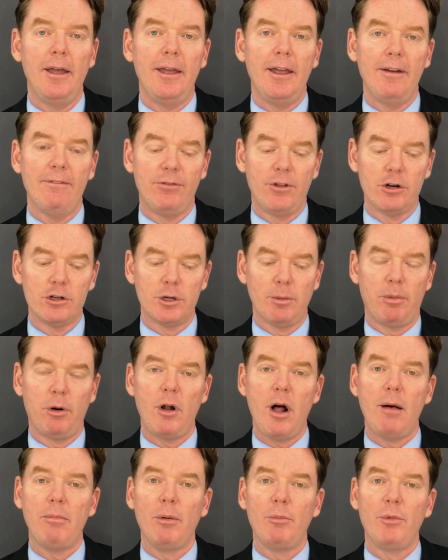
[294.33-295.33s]
if there's a
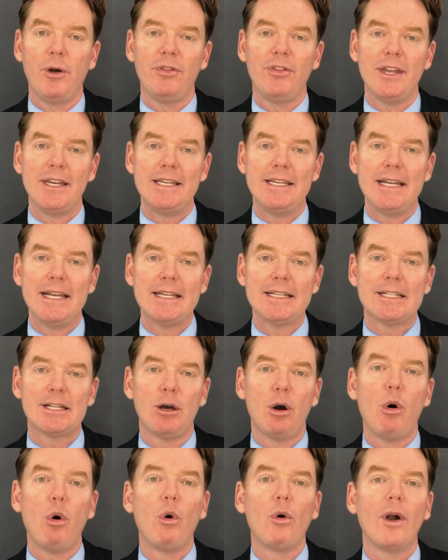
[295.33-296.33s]
problem with the
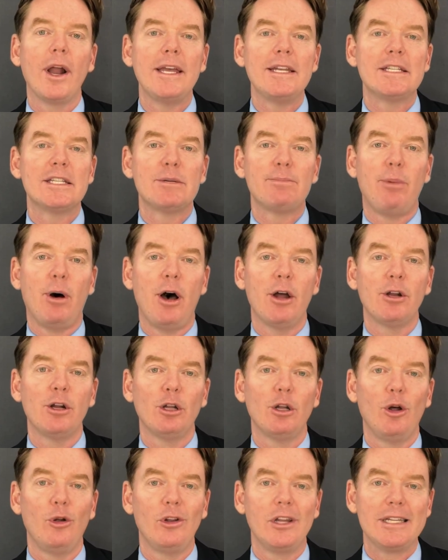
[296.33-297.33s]
disc or a
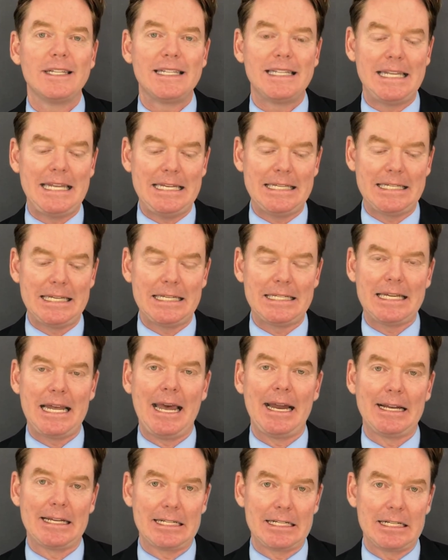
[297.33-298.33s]
spondylolisthesis
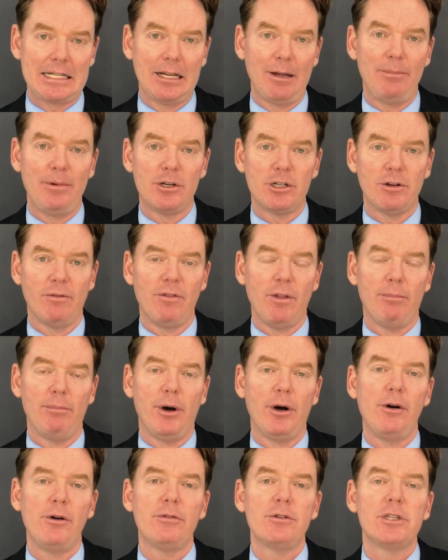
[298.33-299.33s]
and a slippage of the
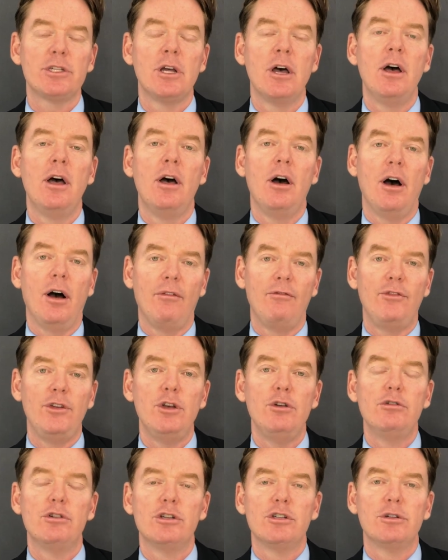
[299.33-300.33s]
bones, a
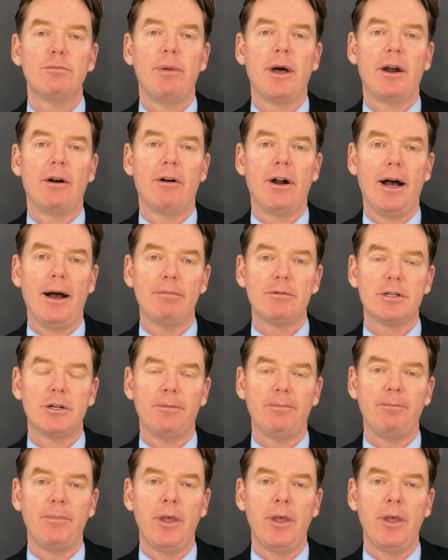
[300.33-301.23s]
fusion's a better option.